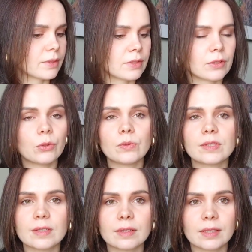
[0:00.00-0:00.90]

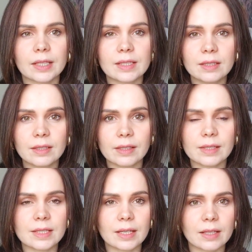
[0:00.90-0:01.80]
those like
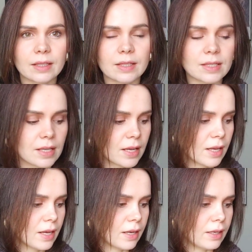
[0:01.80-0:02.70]
details like this
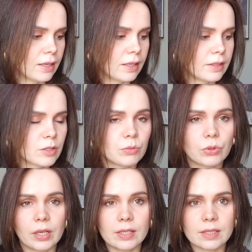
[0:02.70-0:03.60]

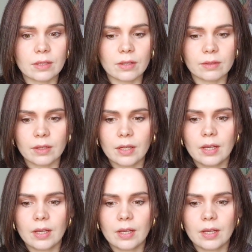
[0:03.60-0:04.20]
book has a lot.